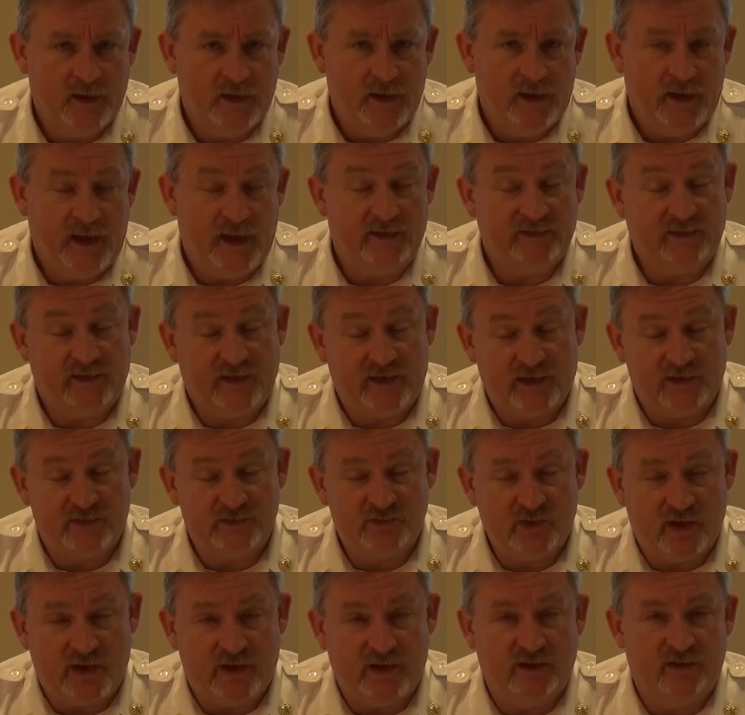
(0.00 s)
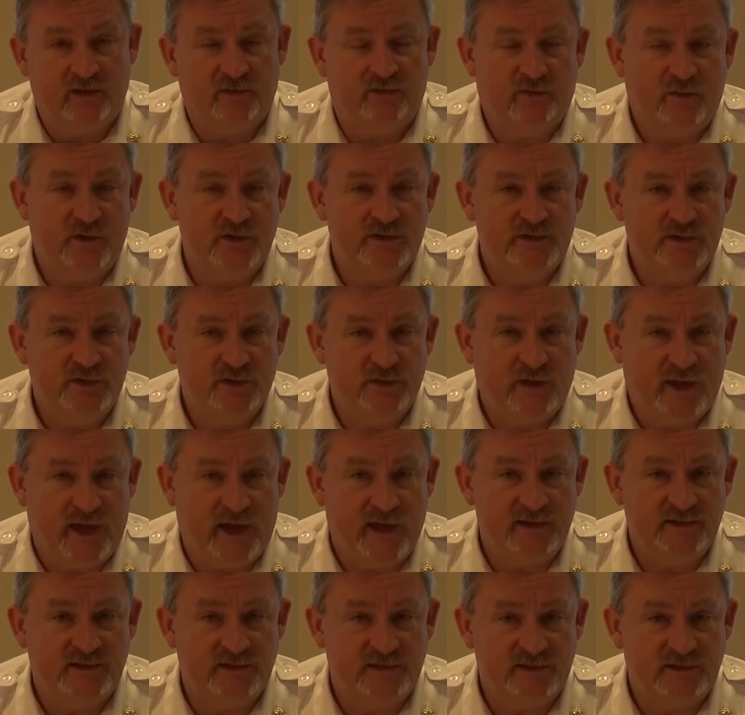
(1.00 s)
As I illustrated in the first 2
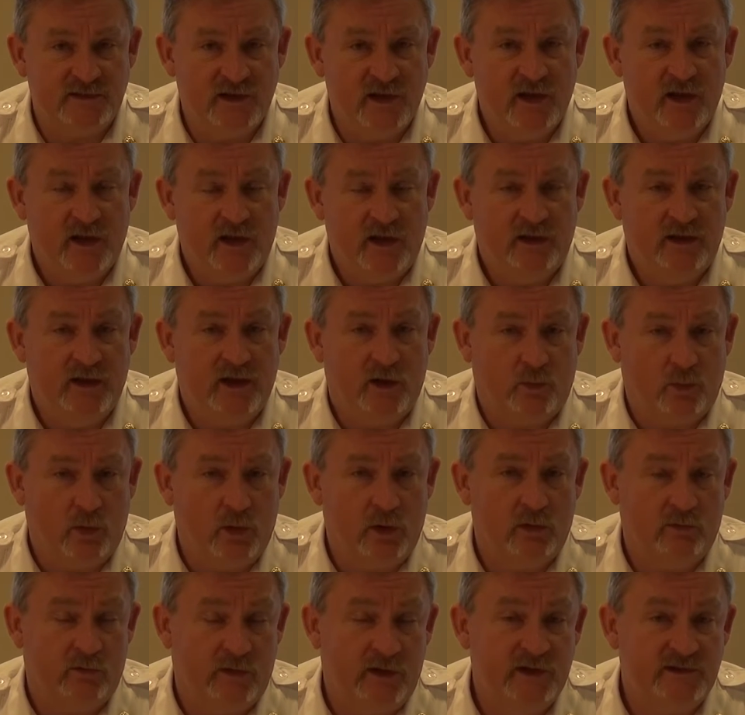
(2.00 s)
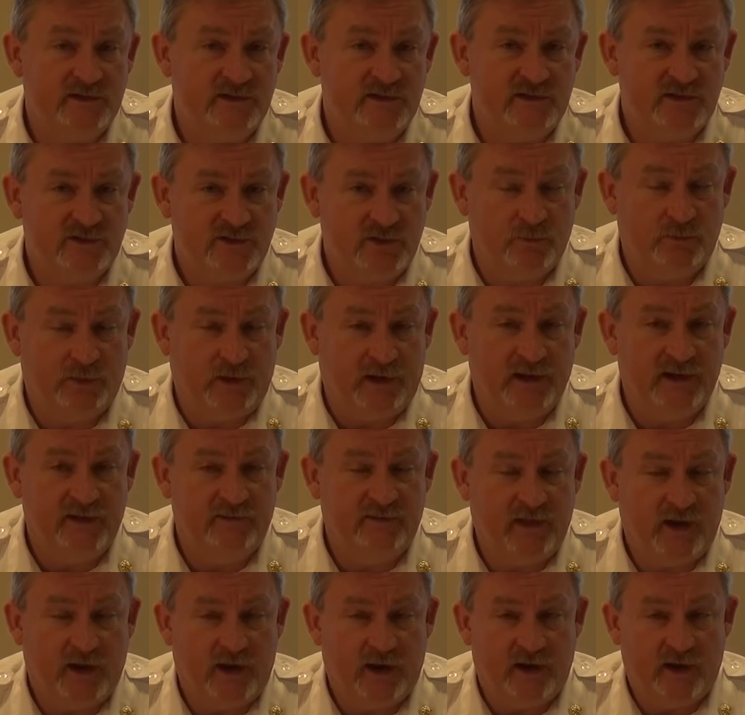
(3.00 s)
cases, there were reasons to believe
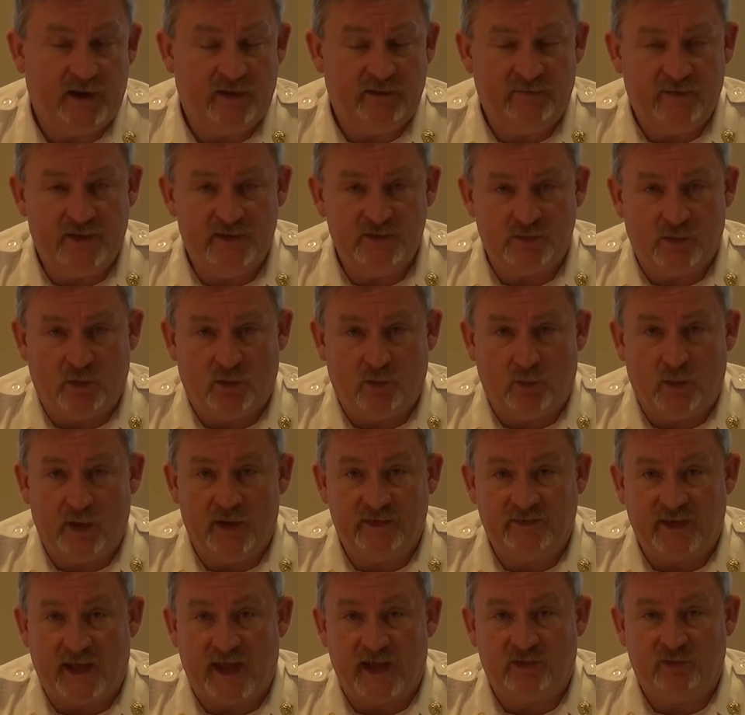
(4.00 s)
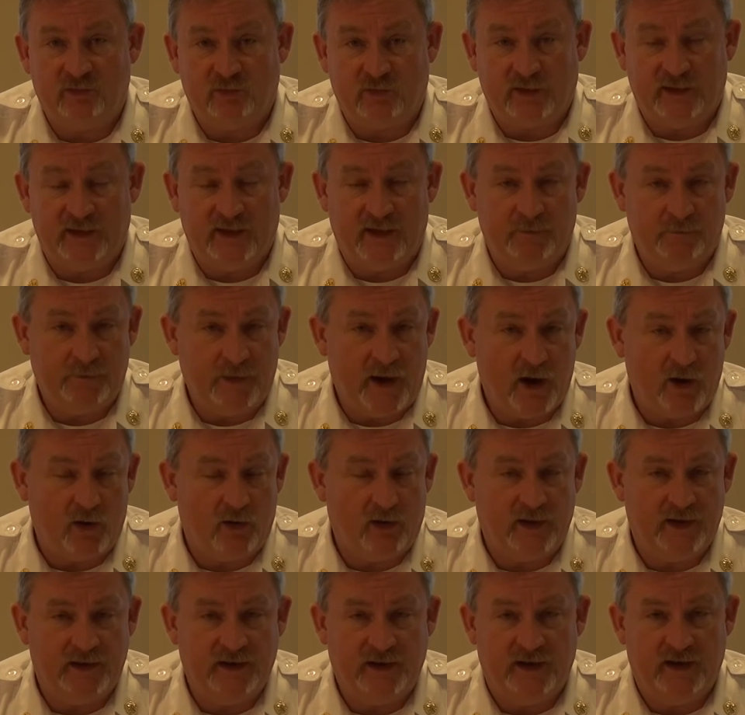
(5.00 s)
that an individual was actually in
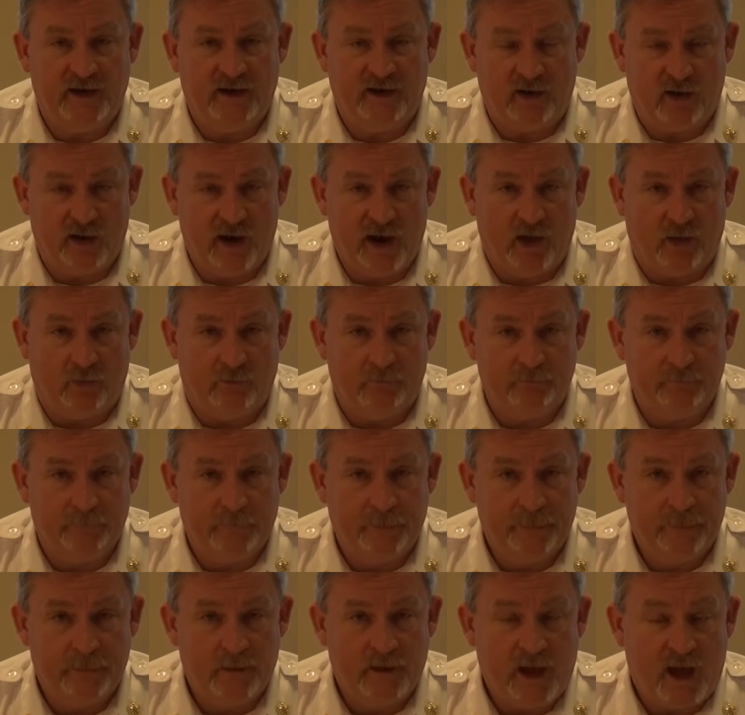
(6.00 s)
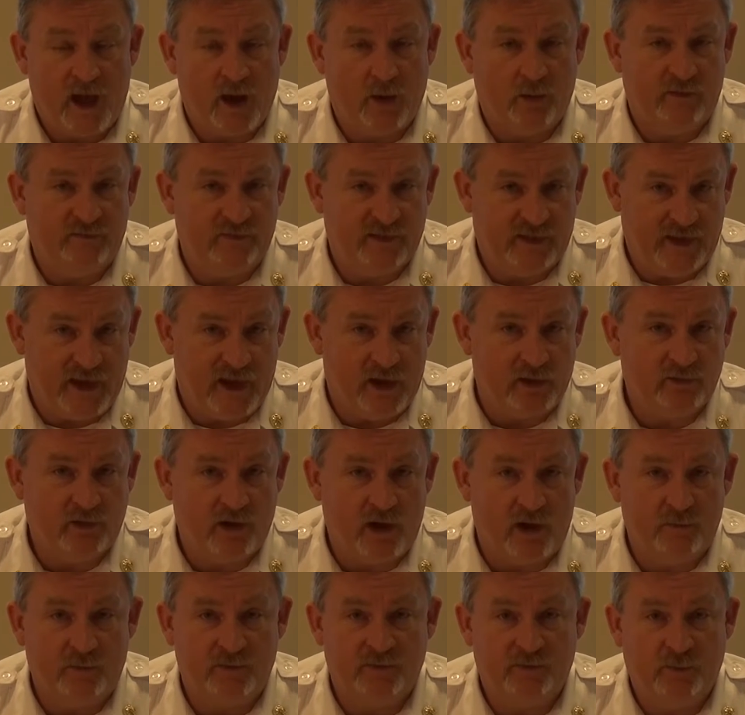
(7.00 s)
peril and needed our help. However, the
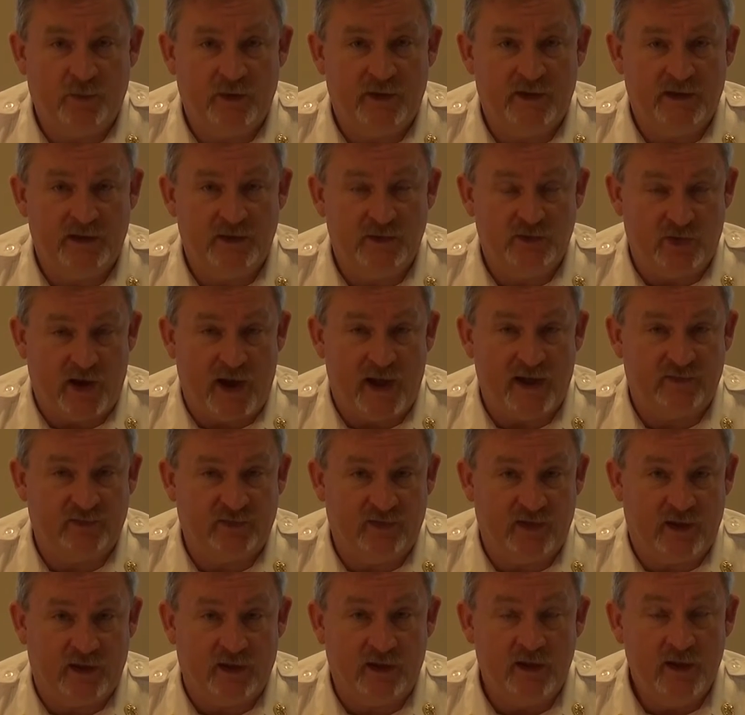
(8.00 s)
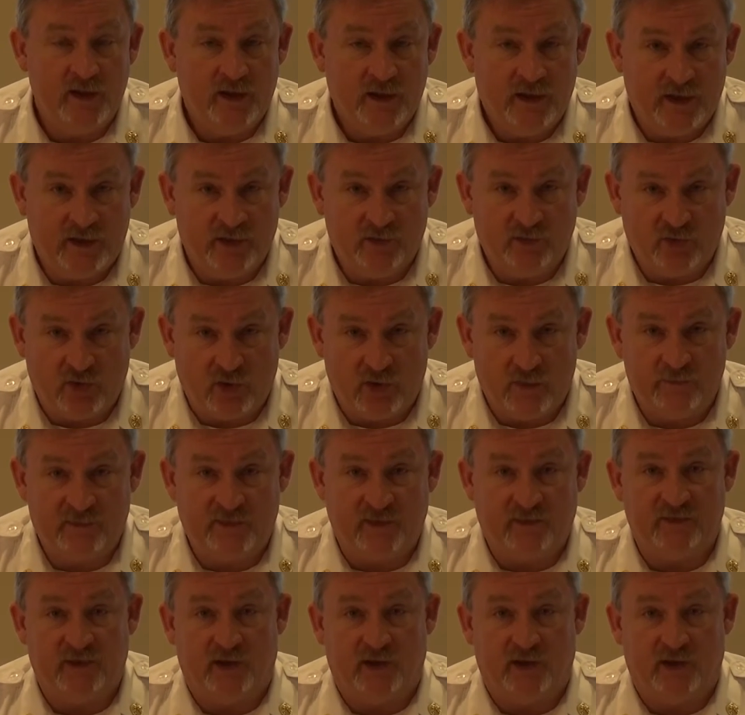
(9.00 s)
outcome was pretty drastic in terms of the